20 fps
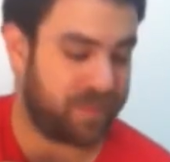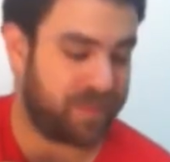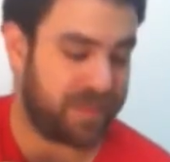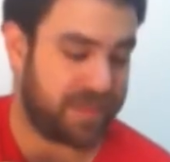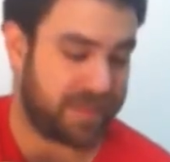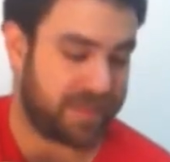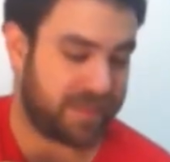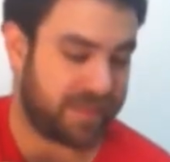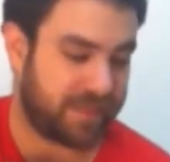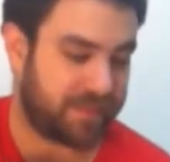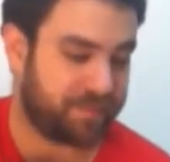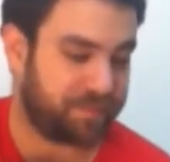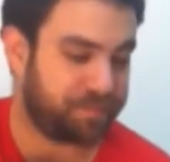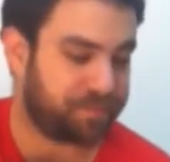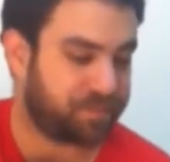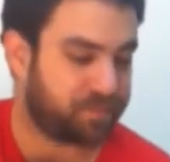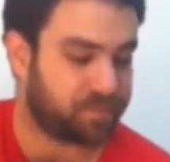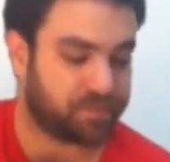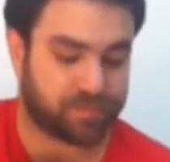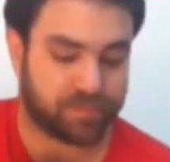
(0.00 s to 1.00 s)
this,
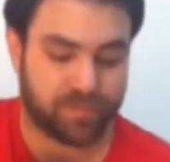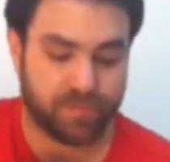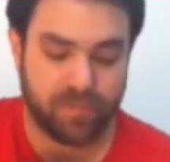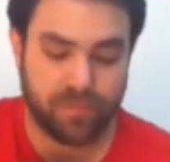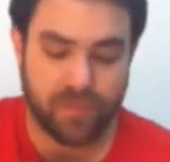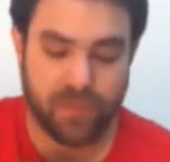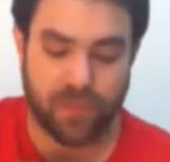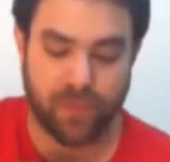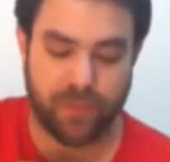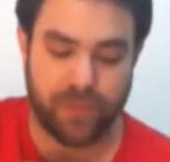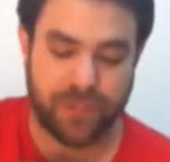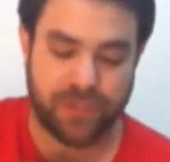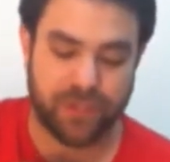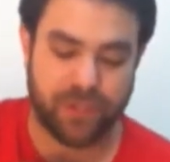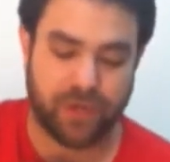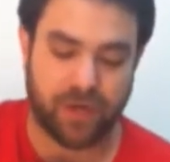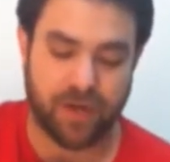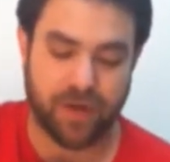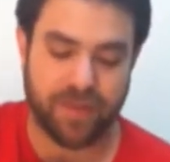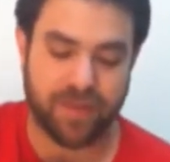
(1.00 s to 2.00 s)

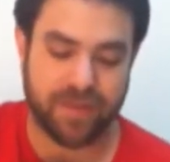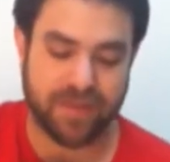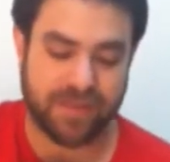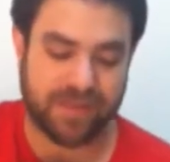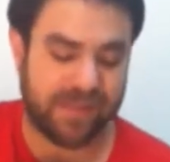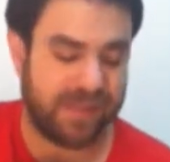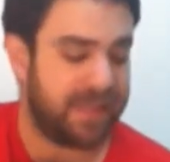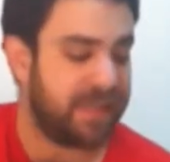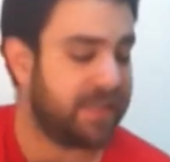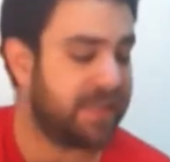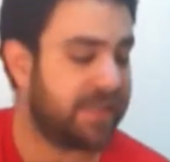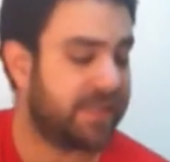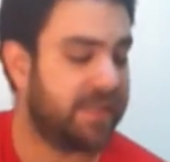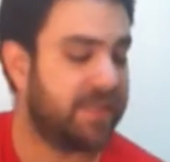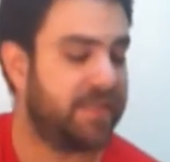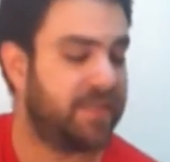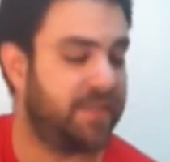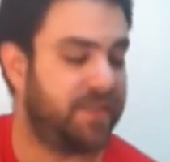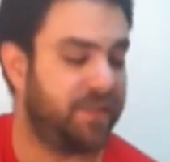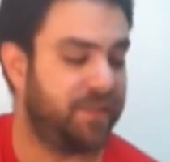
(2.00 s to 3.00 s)
which are the 6,
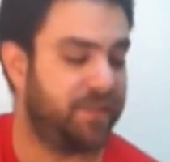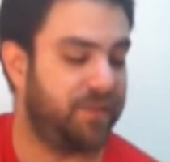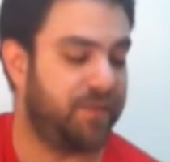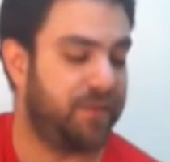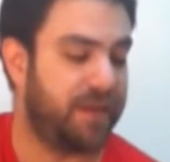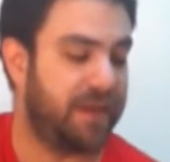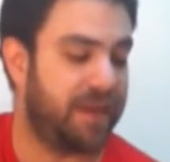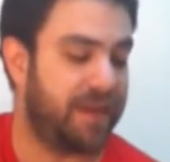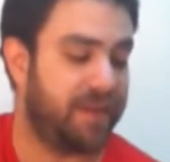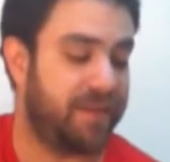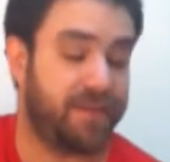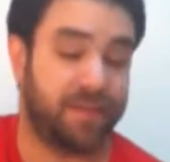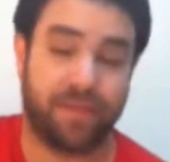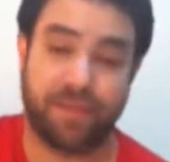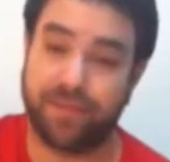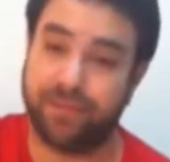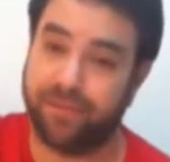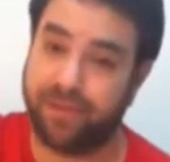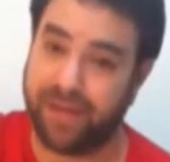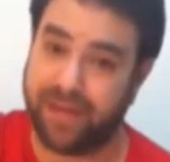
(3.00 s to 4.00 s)
the 2, and the
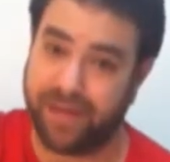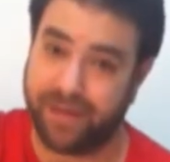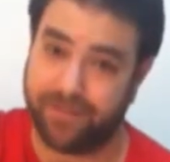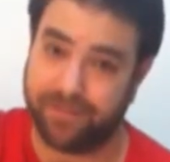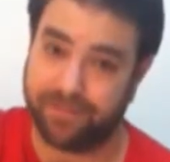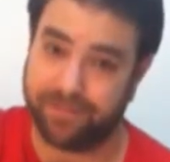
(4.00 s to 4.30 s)
3.